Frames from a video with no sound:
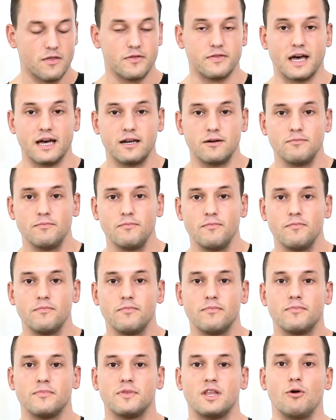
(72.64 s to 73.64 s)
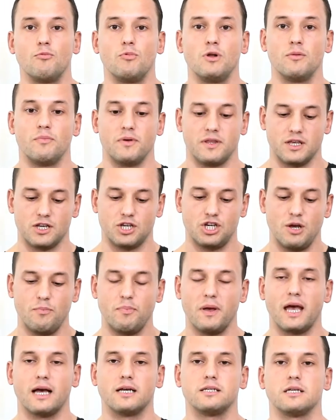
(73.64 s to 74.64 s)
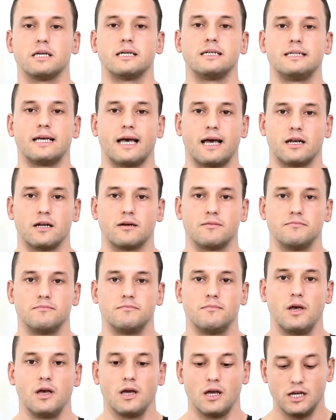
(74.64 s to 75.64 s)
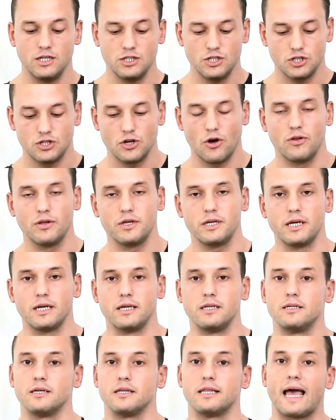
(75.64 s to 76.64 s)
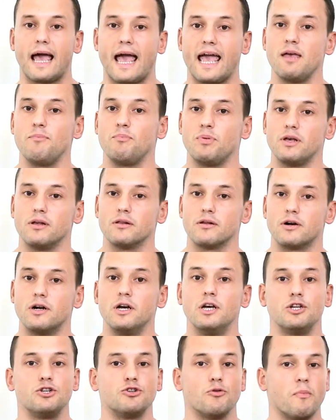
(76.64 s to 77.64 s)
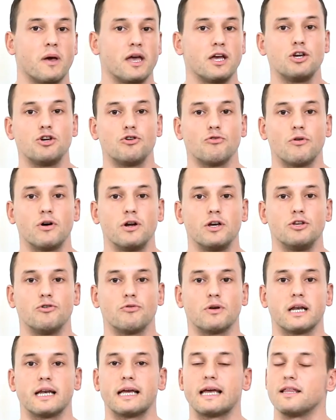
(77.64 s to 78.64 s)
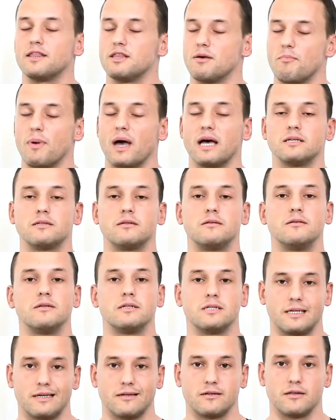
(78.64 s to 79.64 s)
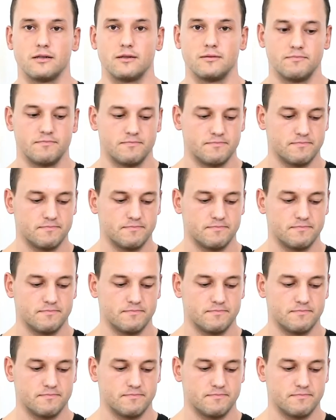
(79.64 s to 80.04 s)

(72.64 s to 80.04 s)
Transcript: Then, there will be the GPS antenna. Install it into the A pillar to make sure you can get the best signal.